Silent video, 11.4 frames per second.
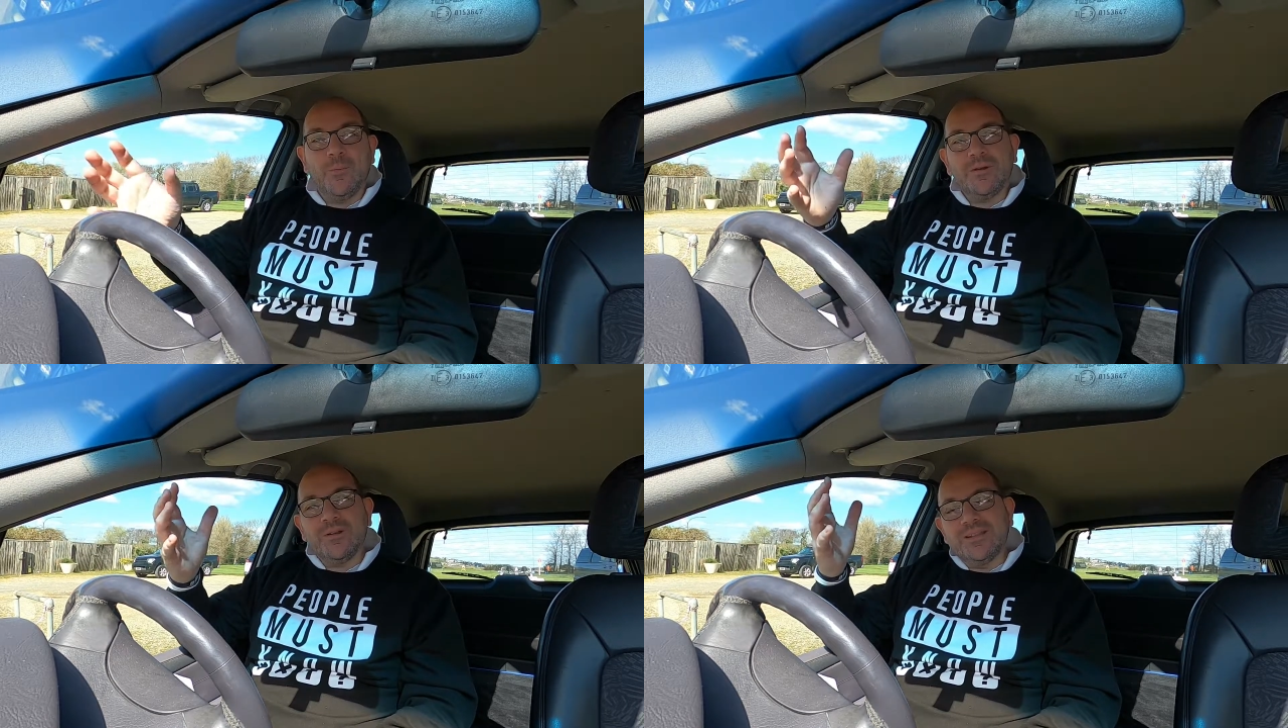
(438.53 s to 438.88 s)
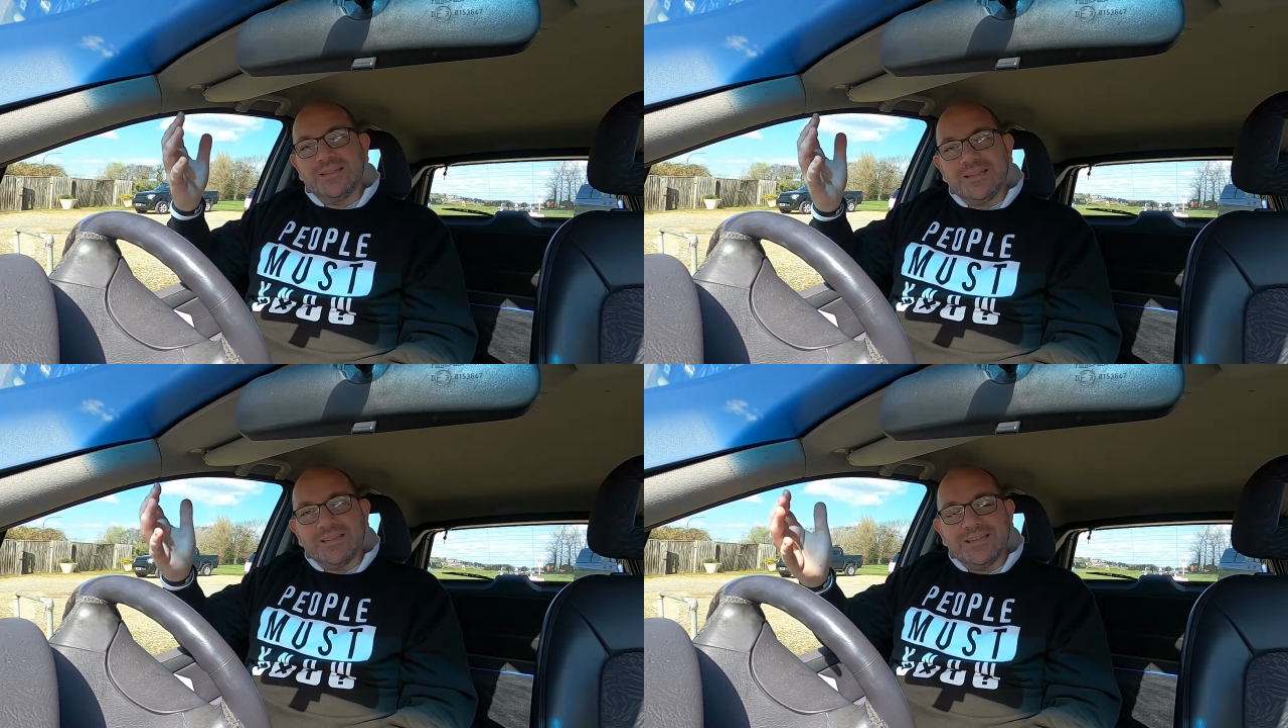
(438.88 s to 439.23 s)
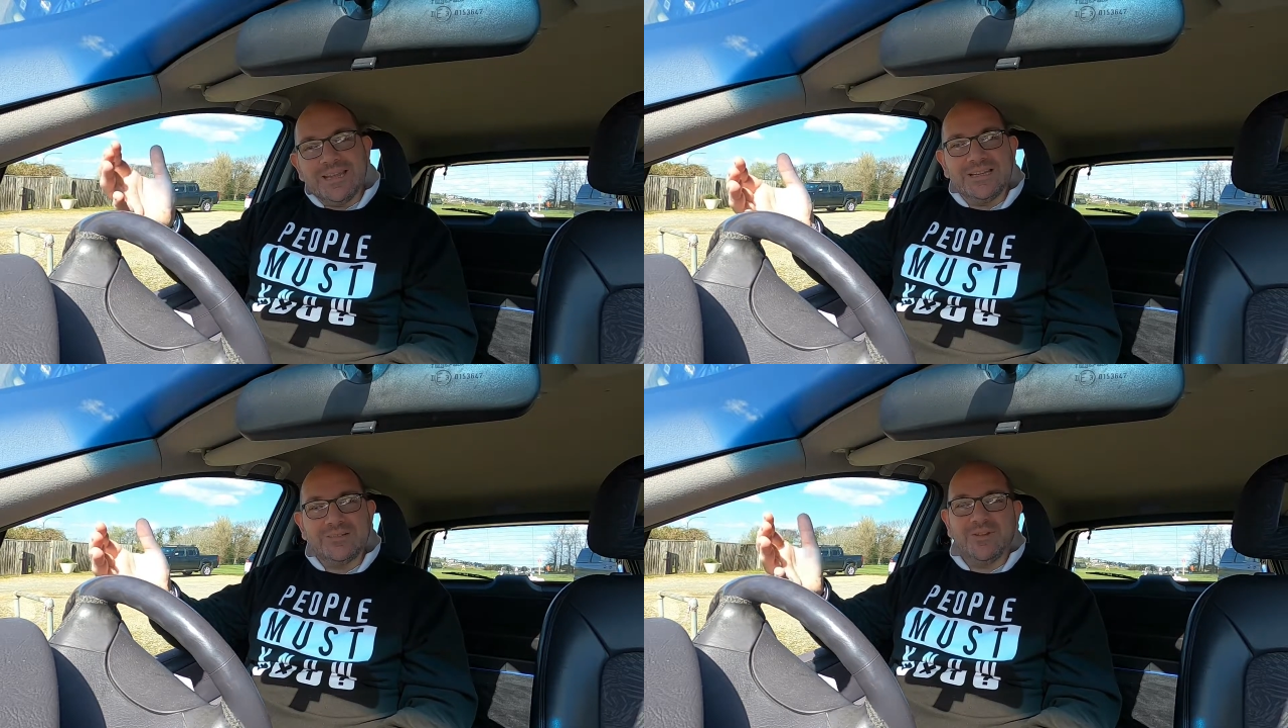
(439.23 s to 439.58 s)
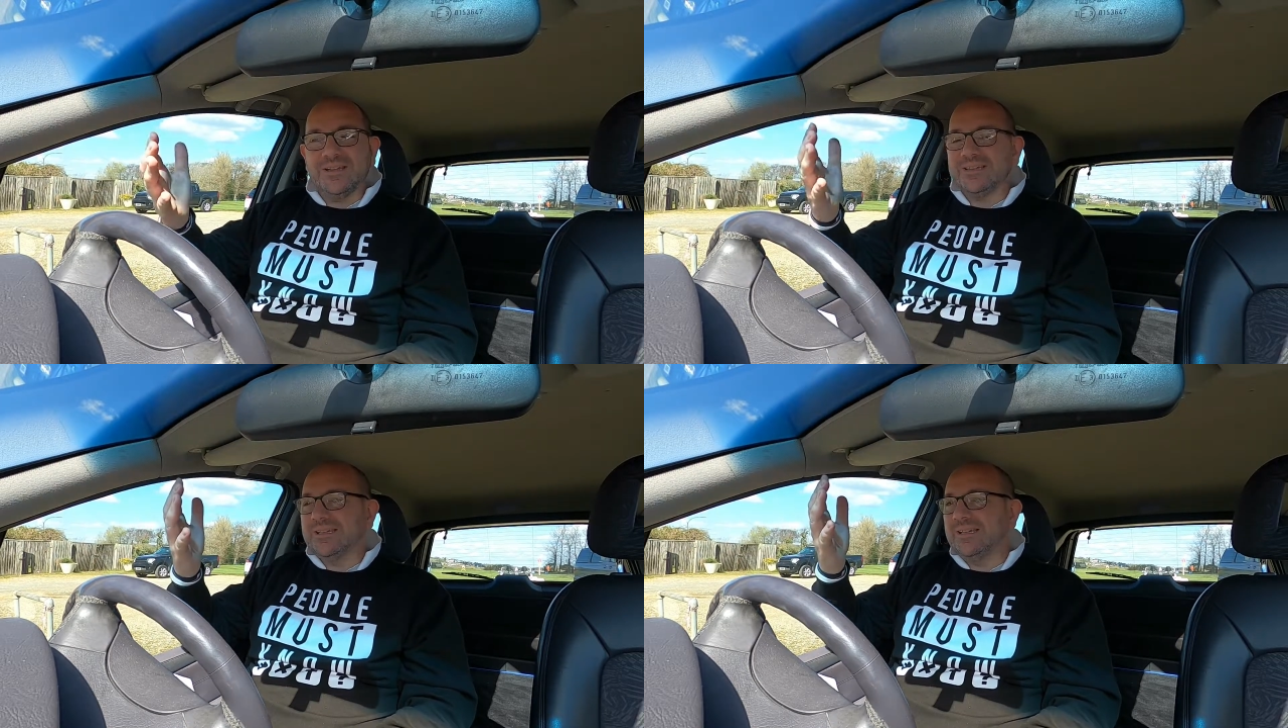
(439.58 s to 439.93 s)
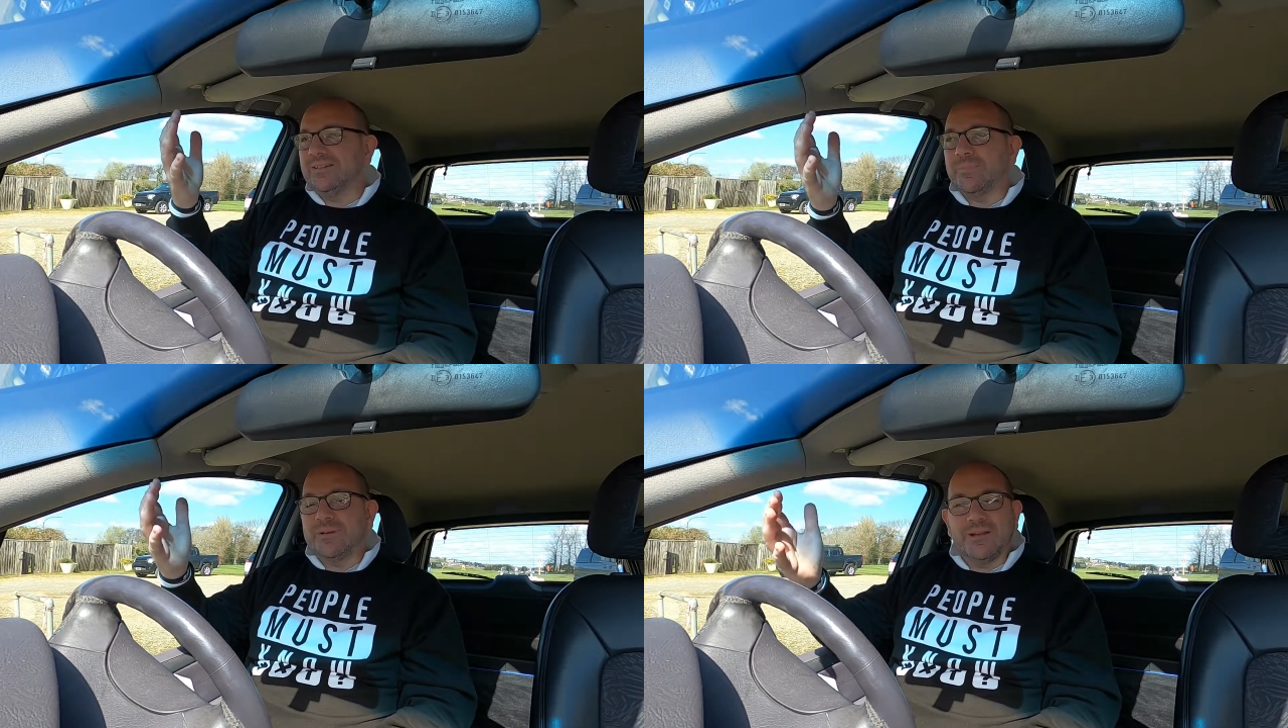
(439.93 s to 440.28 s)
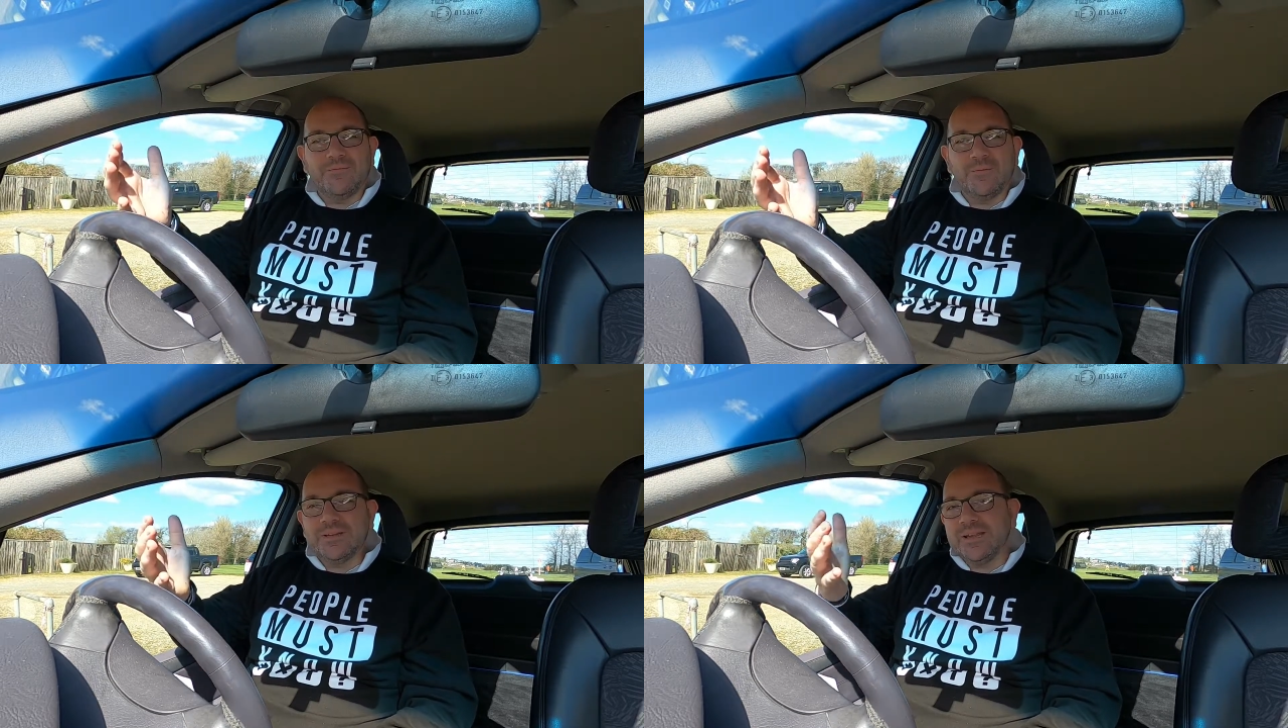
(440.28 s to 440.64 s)
when the Israelites see it, had been
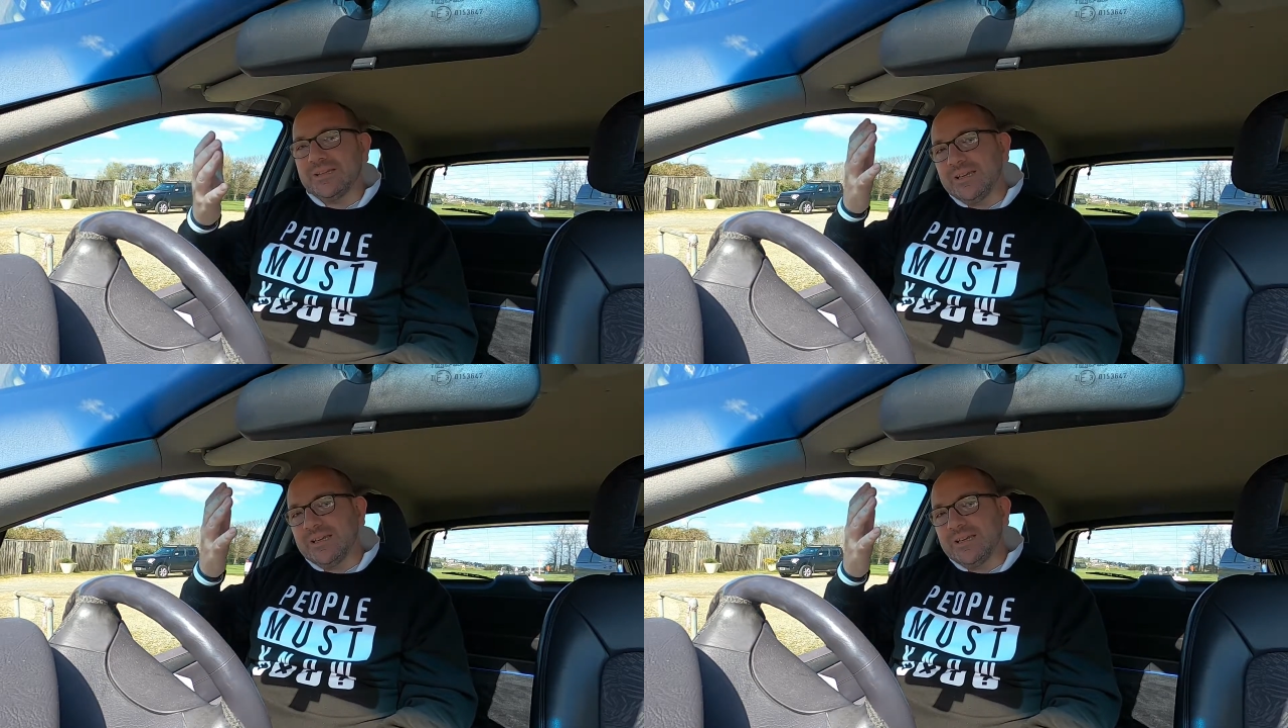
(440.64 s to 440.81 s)
there 40 days,